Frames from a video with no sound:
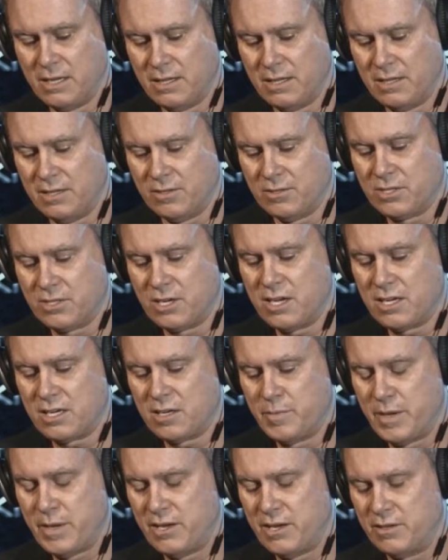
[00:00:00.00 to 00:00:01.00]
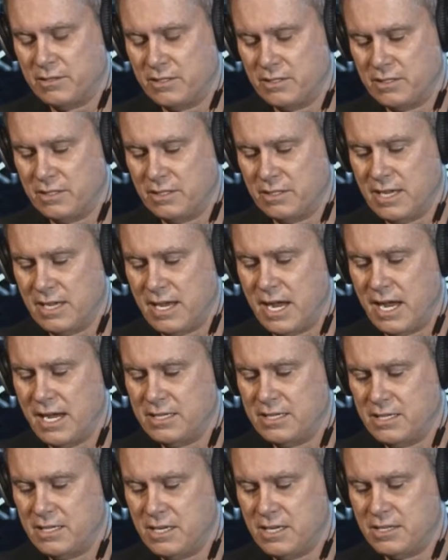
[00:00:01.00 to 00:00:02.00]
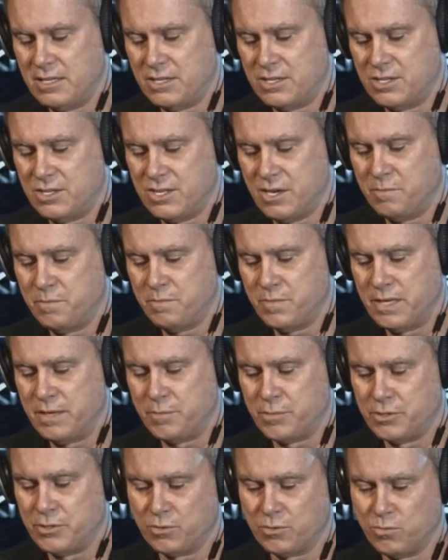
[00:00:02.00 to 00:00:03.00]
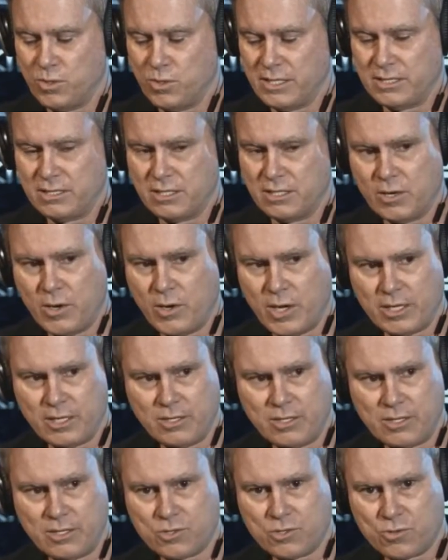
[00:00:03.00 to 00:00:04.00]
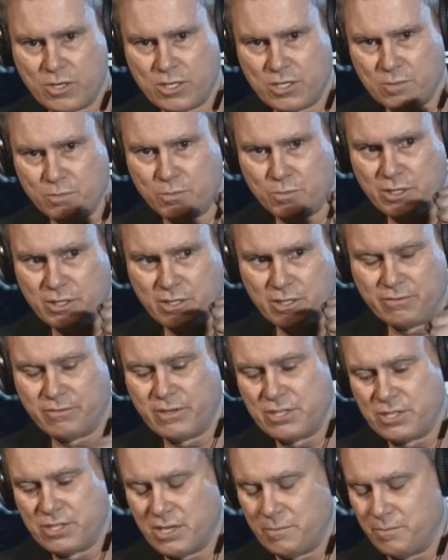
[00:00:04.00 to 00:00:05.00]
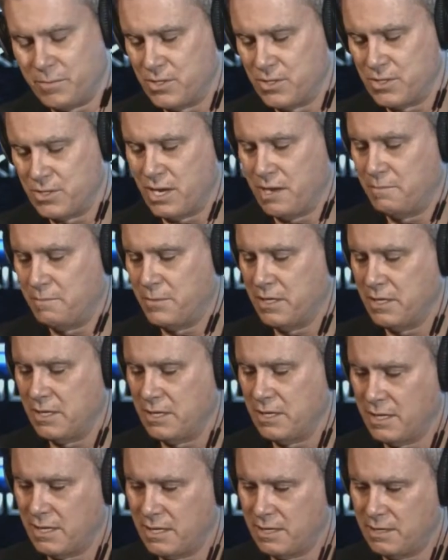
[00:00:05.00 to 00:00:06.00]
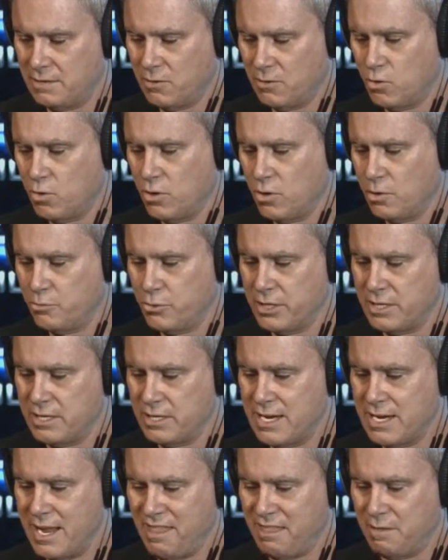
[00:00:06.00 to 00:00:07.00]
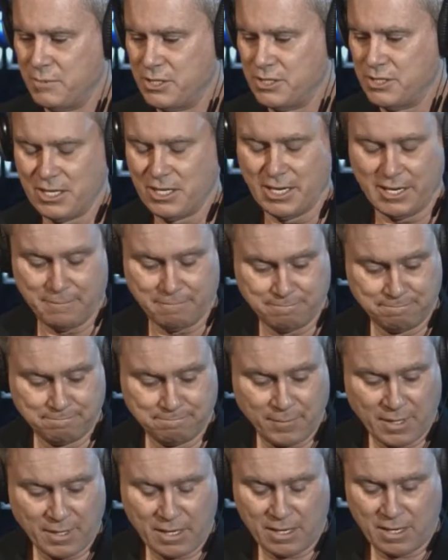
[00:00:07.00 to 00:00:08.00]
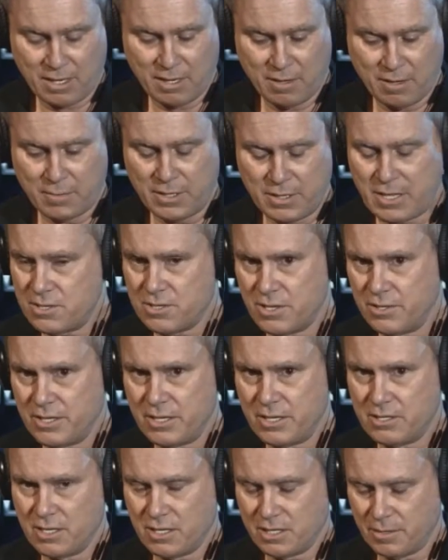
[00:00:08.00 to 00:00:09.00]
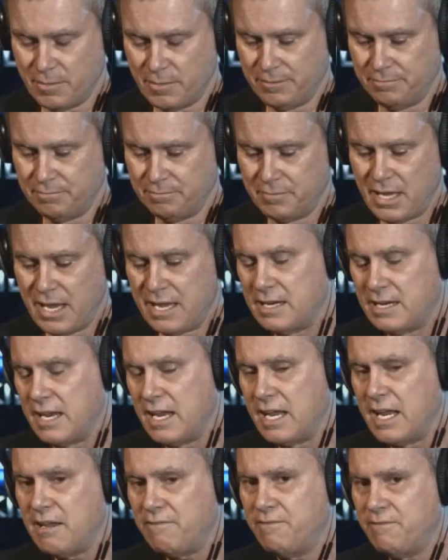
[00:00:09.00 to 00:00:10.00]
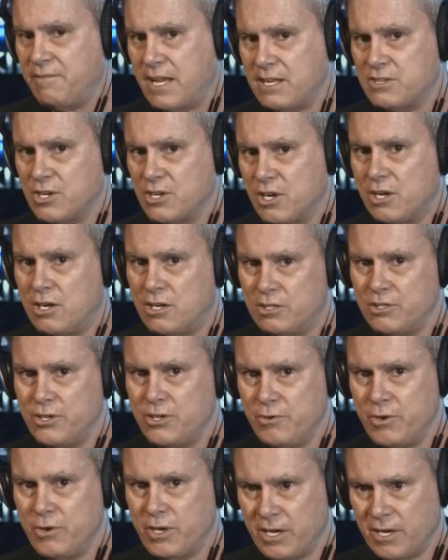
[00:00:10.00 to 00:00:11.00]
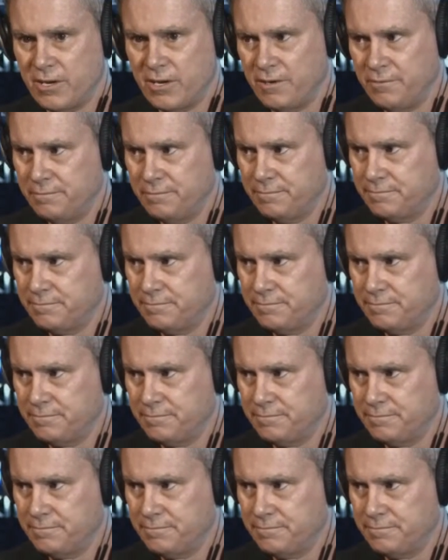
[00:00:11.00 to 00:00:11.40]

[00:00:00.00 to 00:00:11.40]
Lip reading: the idea that some people are willing to go out into the streets and put their fists up and stop the corporate death machine. But that's all they talk about. And if that's all you hear,